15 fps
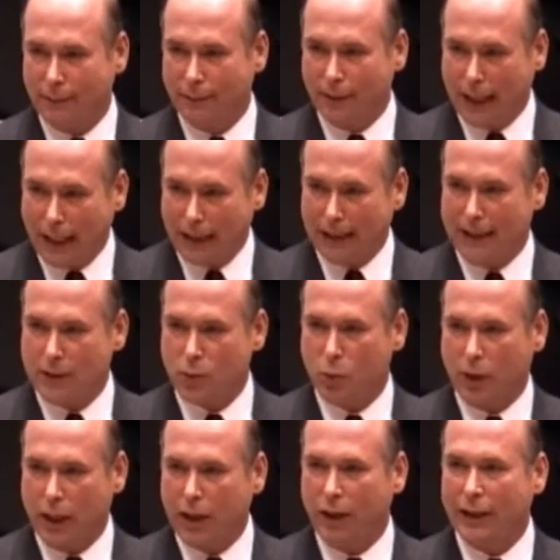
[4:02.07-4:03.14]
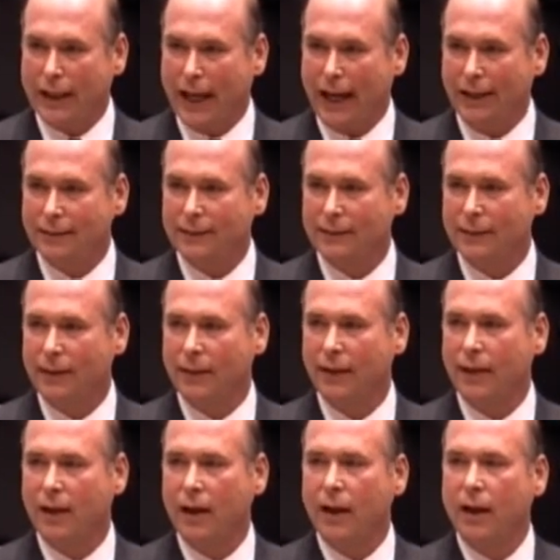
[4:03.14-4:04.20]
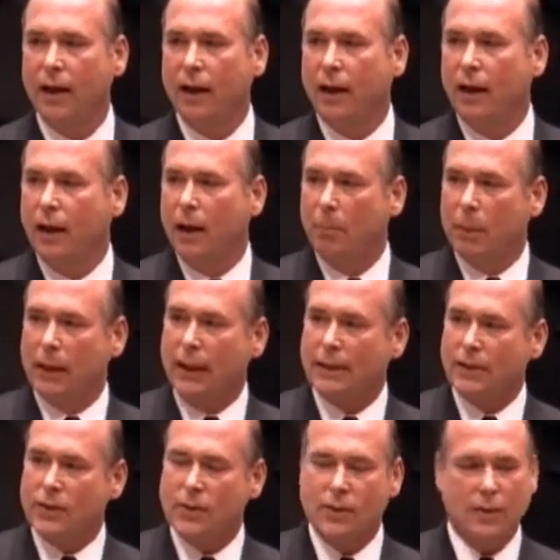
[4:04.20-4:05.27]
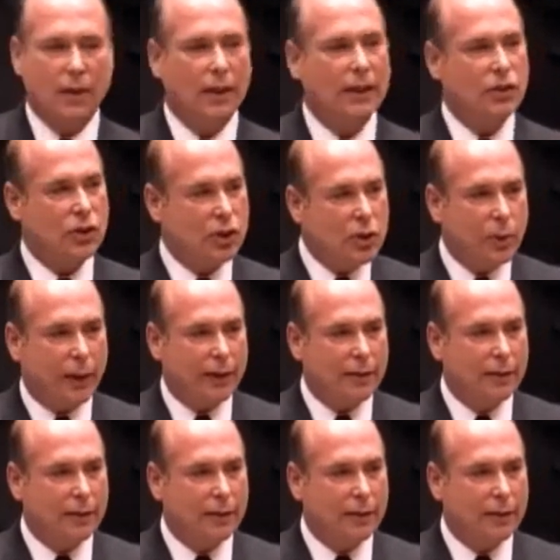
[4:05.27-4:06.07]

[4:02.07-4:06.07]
At least we're hearing that. But let's do it.